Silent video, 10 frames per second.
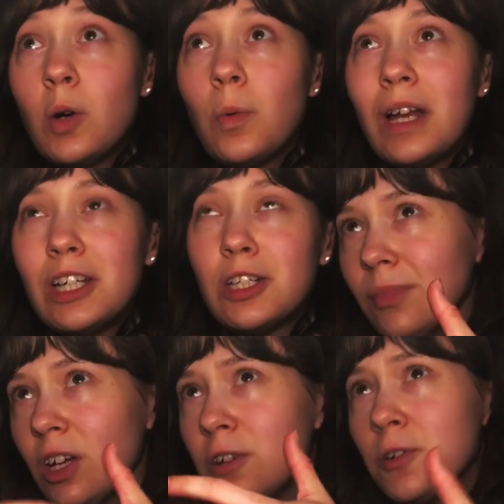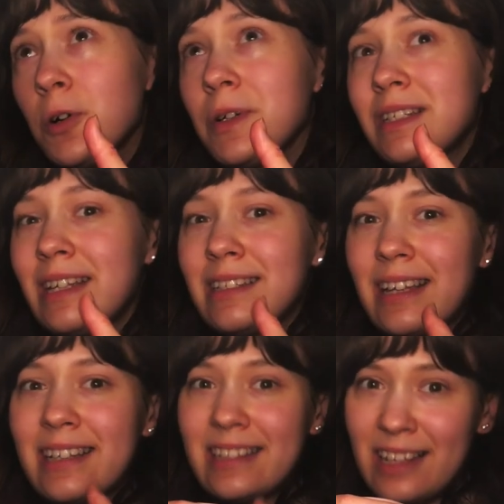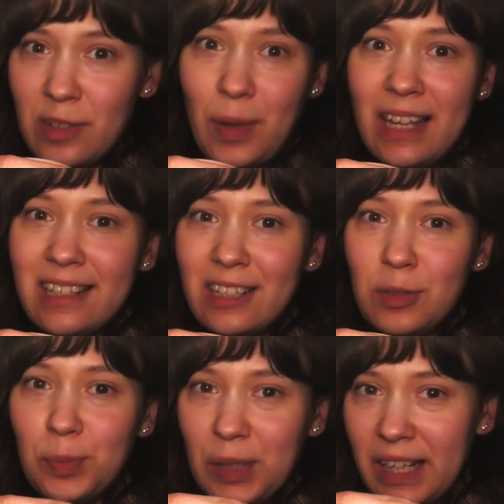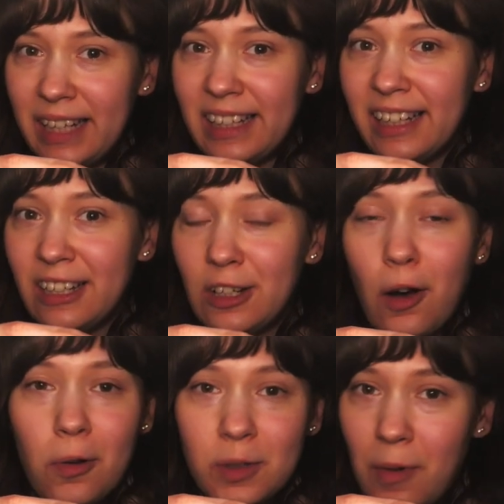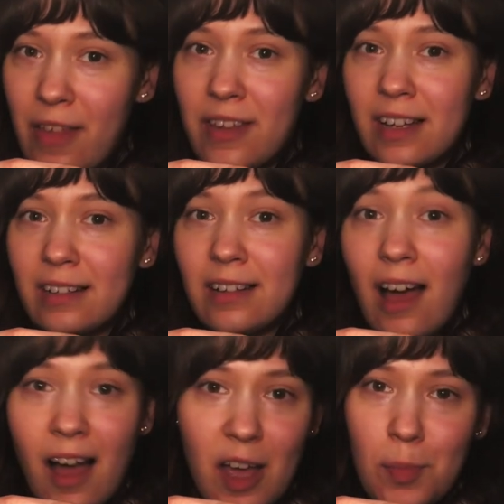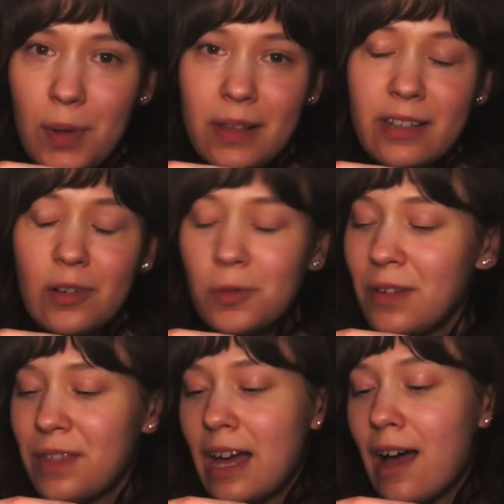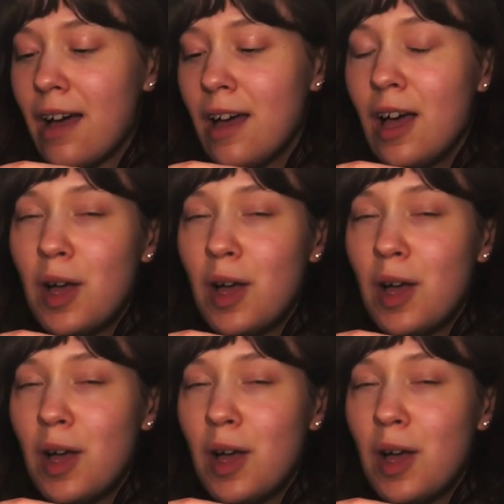which of course is exacerbated by colder weather and higher bills and all of that,